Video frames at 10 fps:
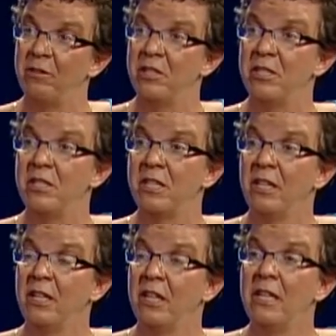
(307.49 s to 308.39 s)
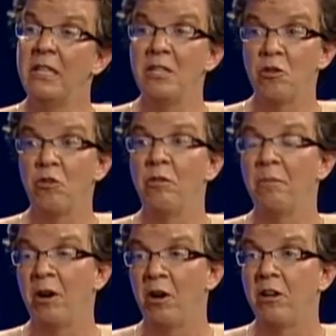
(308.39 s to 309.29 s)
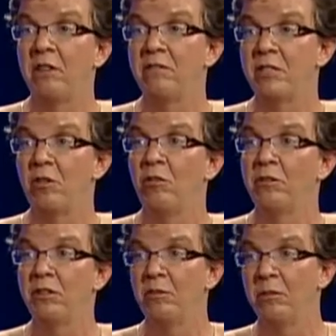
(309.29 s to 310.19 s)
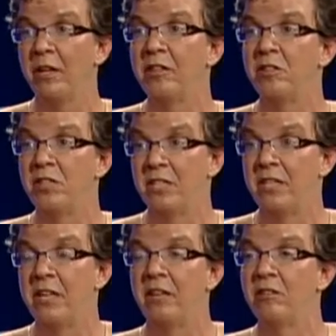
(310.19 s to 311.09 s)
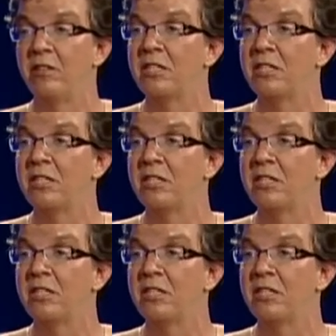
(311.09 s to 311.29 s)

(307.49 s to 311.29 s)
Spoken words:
which is an integral part of this whole renewable energy standard.